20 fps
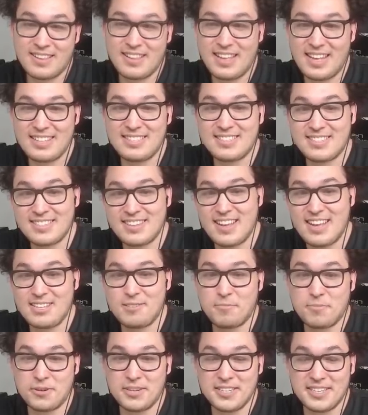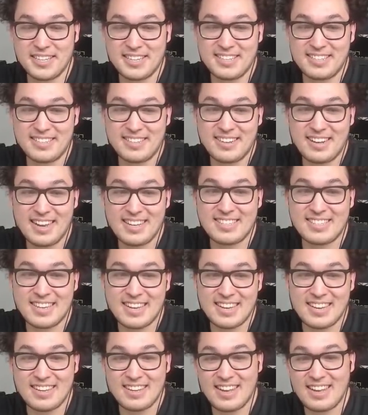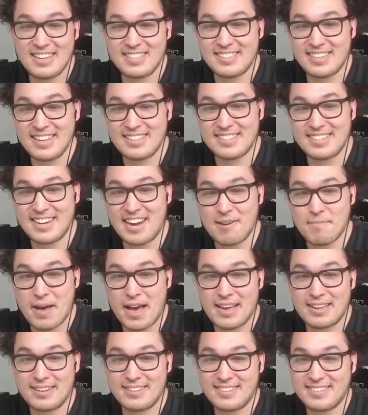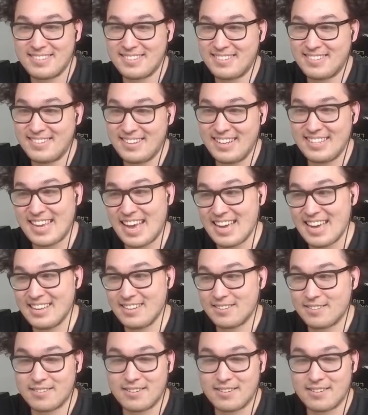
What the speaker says: It's pretty good. It's not bad. It's aight.